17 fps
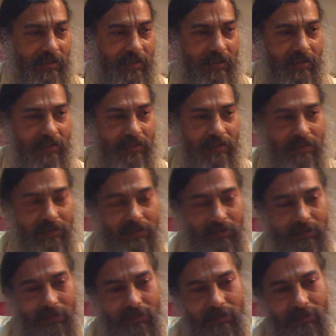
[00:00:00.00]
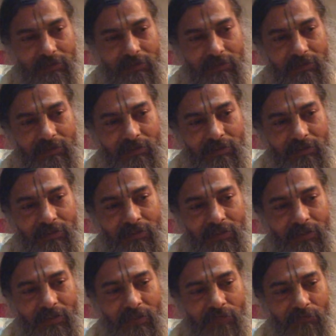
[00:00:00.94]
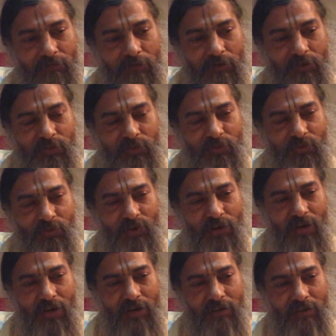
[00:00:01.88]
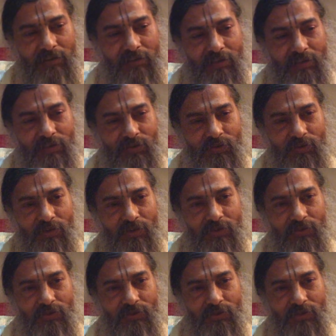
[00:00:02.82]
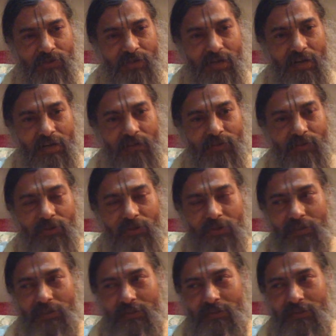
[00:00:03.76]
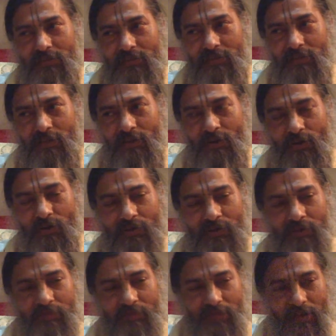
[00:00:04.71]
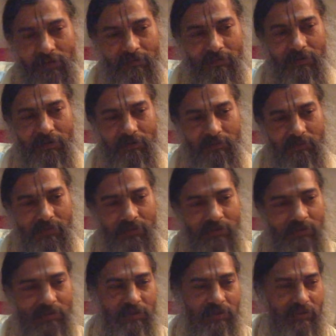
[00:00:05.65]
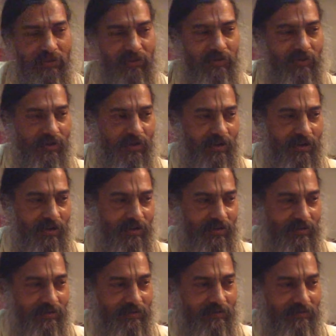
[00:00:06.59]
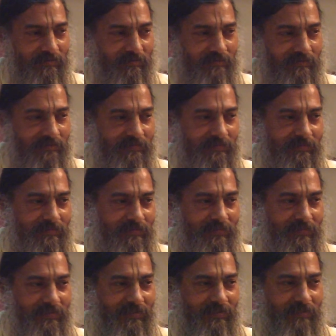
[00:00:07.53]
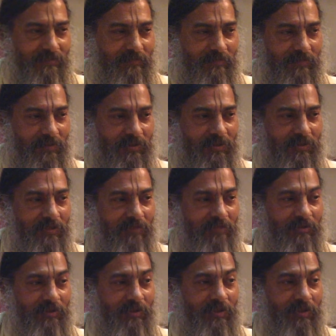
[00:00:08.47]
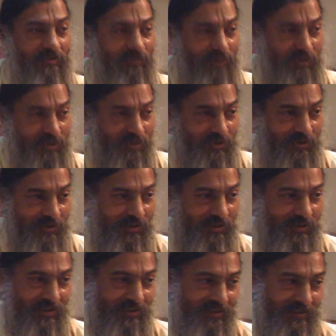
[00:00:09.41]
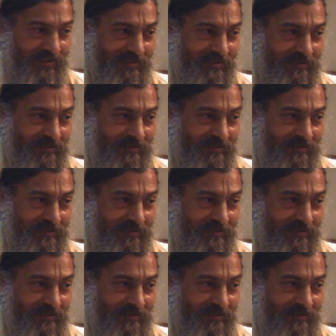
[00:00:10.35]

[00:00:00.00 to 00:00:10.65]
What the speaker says: And if one is pure-hearted, as soon as you desire to hear this, then Lord Himself comes and sits in your heart. Because even He wants to hear it.